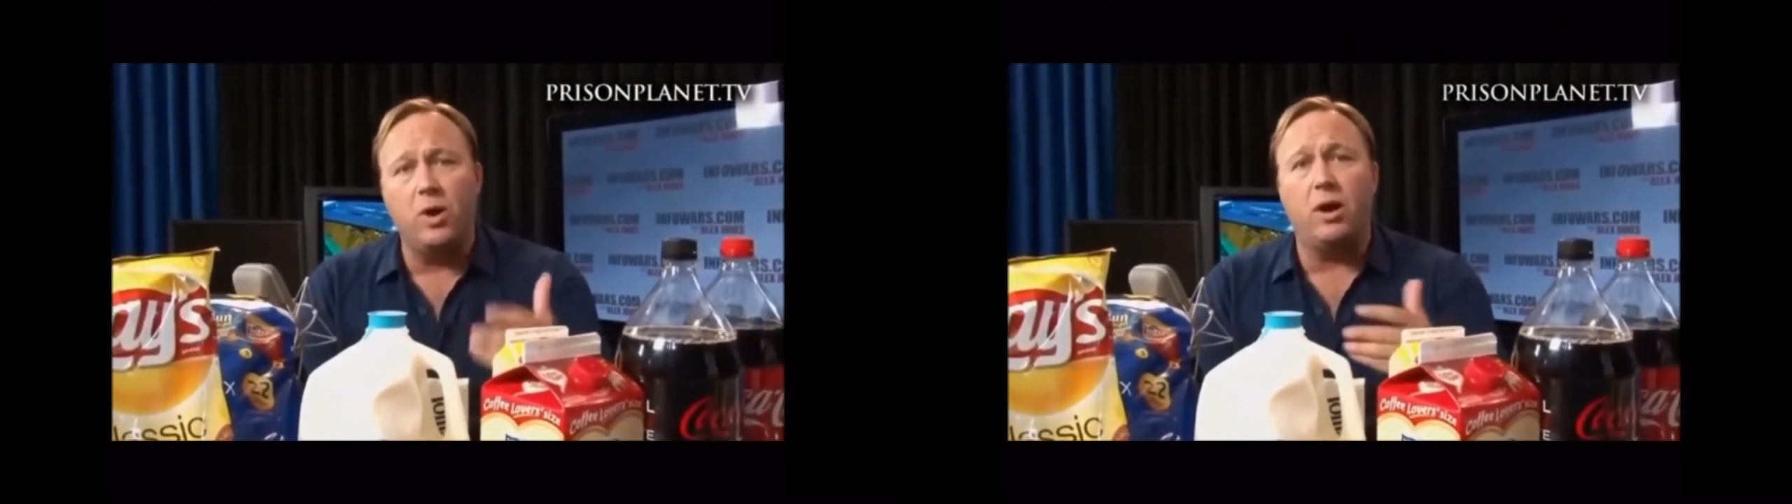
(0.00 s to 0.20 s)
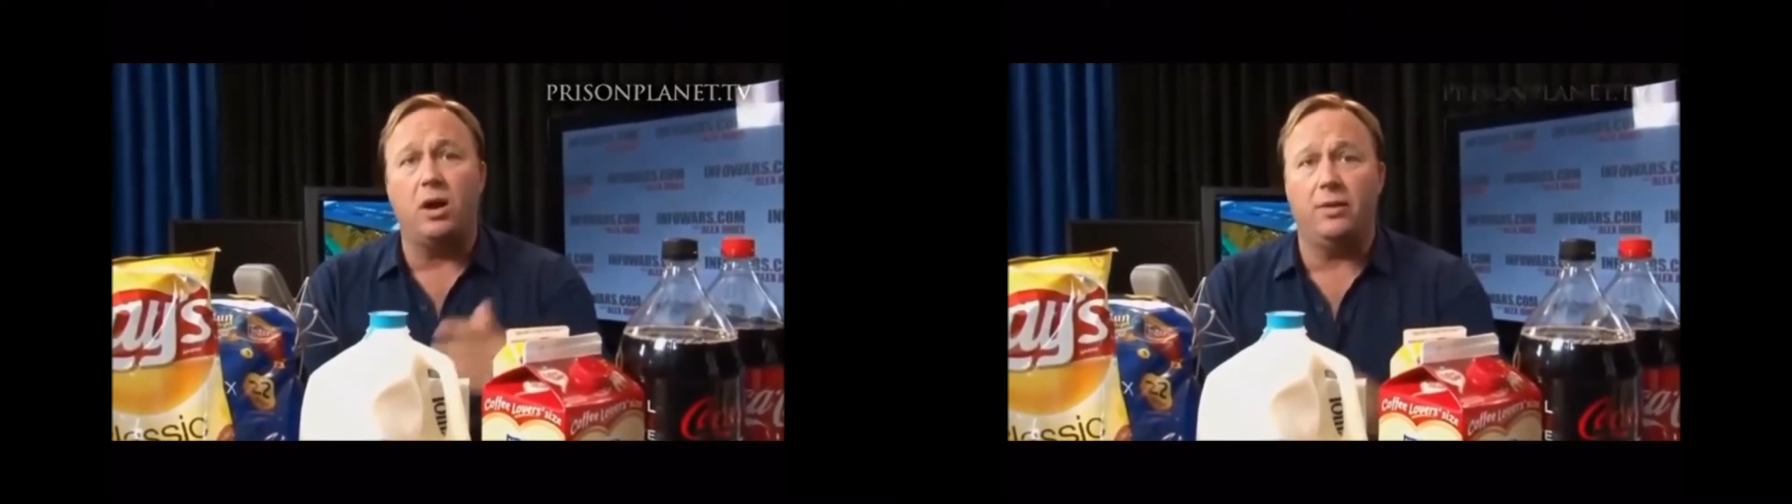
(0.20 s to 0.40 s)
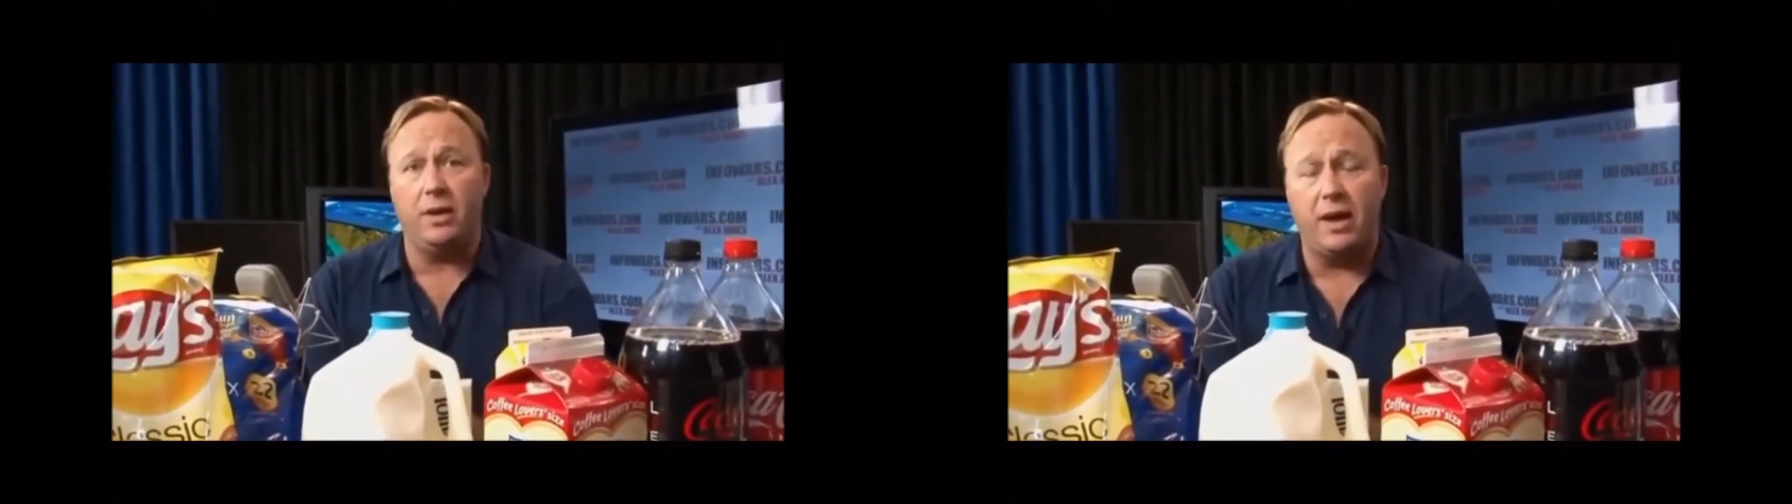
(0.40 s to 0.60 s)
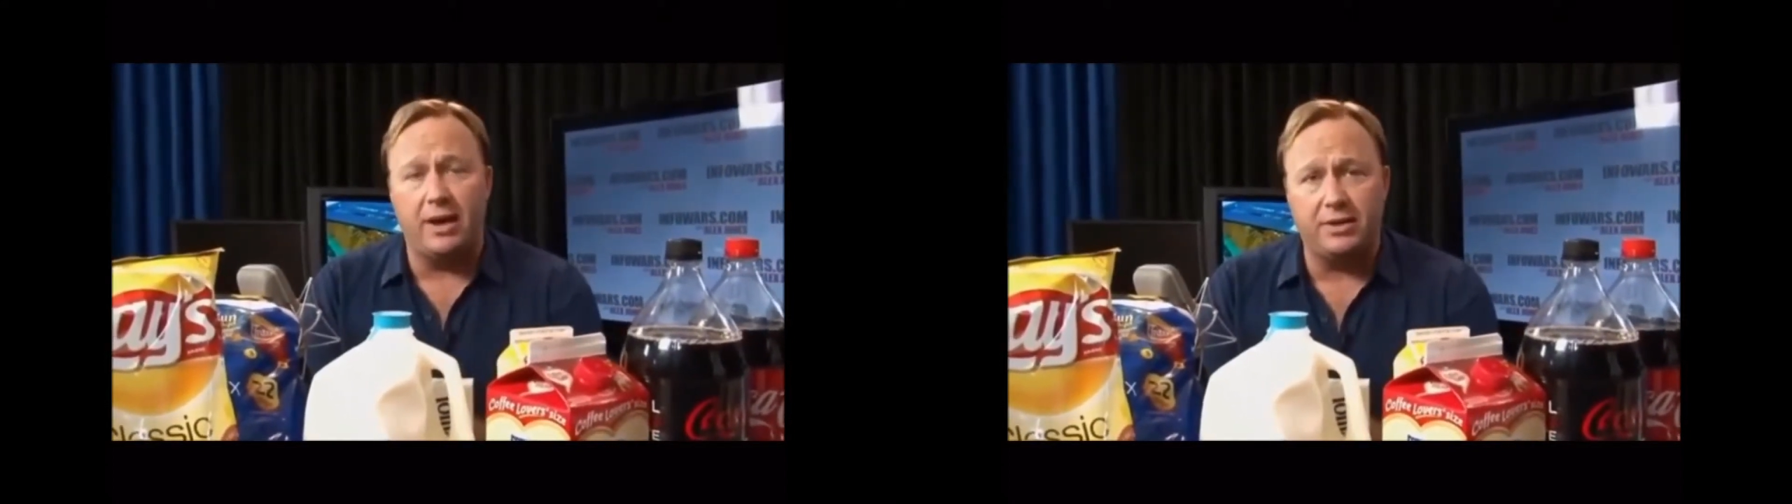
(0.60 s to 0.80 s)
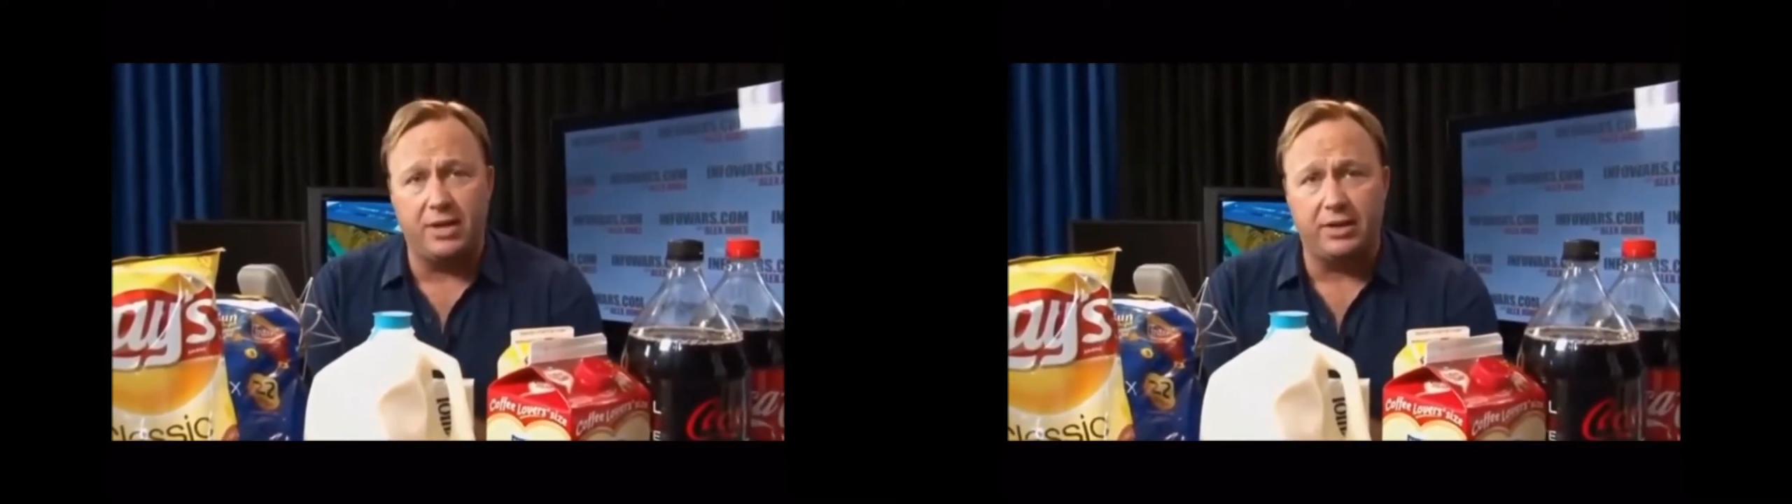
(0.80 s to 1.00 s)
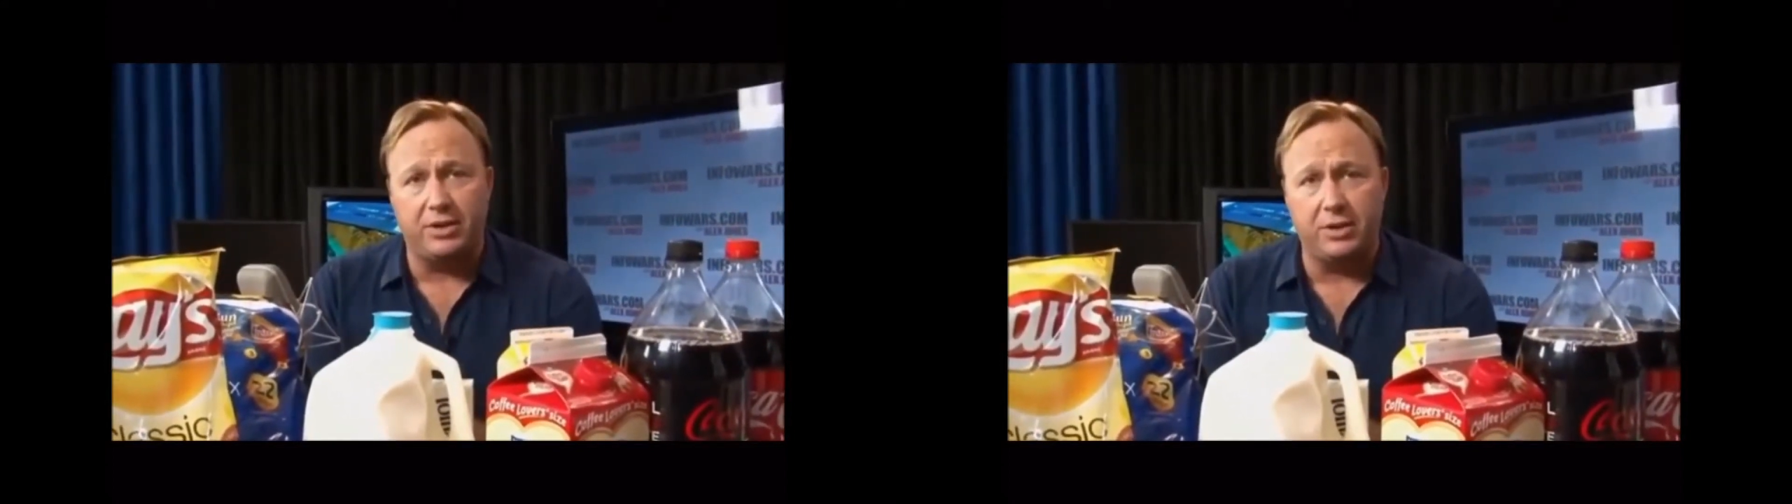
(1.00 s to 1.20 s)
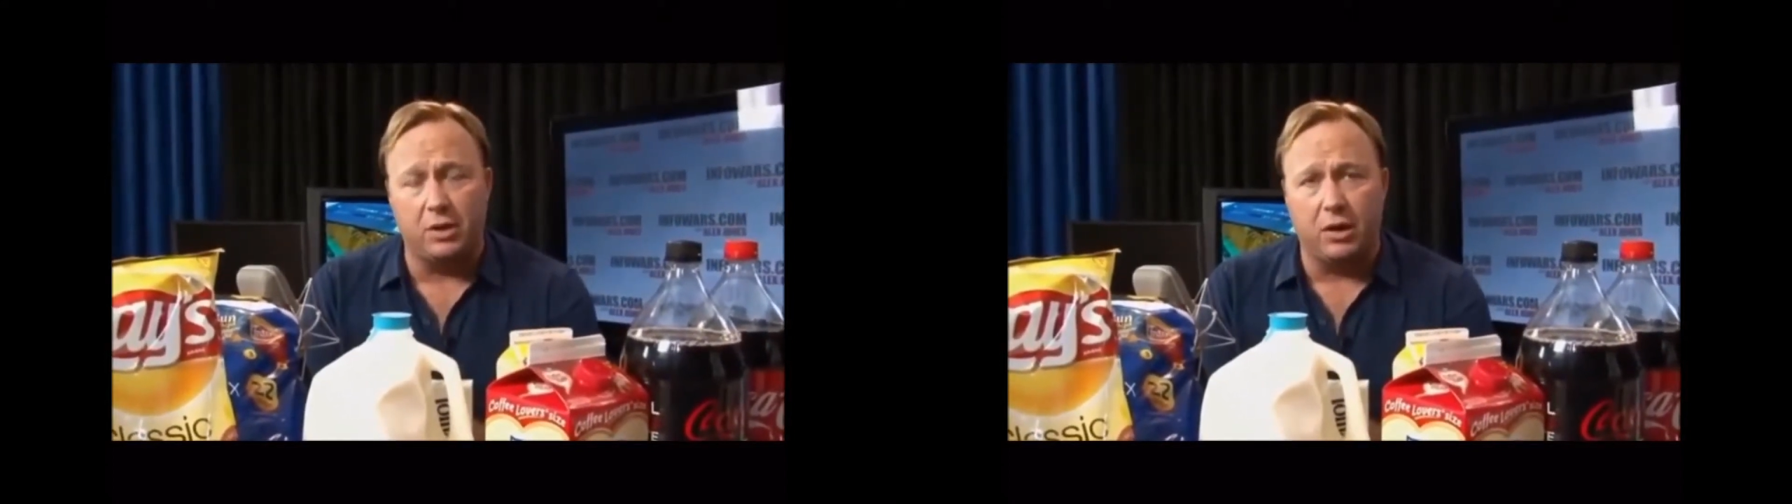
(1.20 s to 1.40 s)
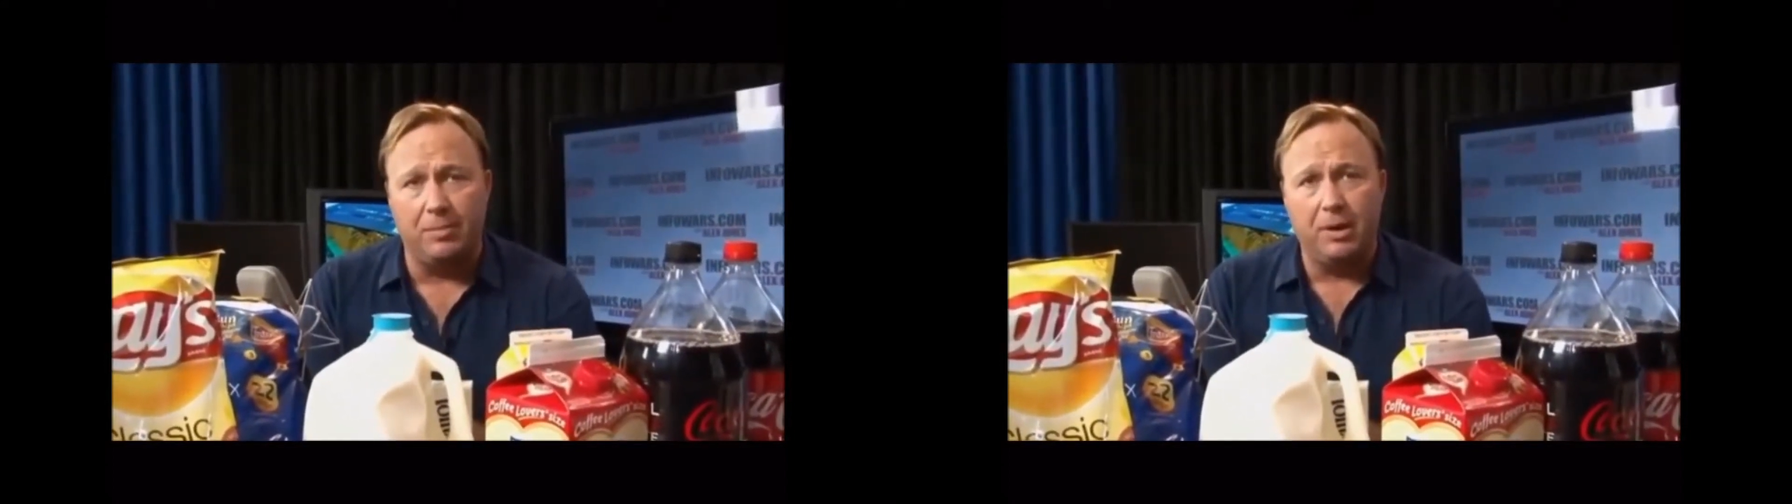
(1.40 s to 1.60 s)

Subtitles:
that went on in the United States and